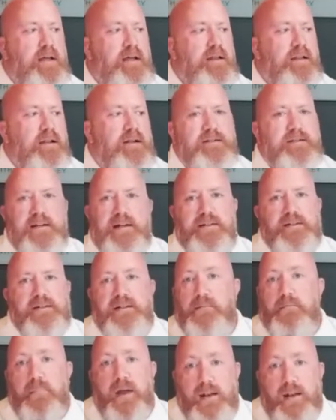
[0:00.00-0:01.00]
Let's say
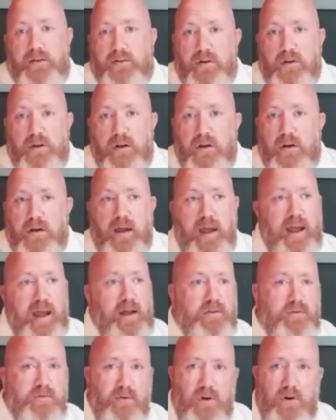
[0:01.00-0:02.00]
cement,
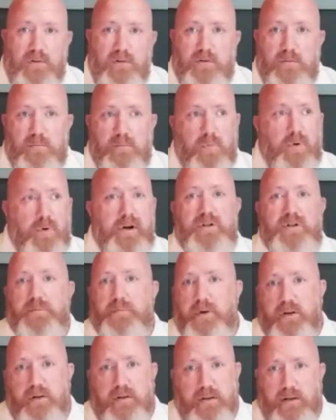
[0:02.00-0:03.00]
asphalt, bridge
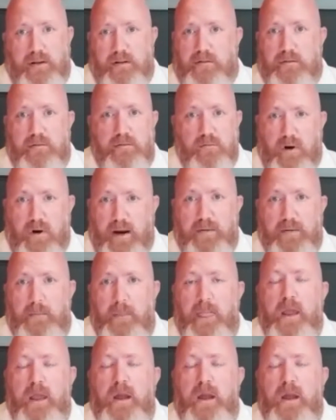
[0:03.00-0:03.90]
building, right?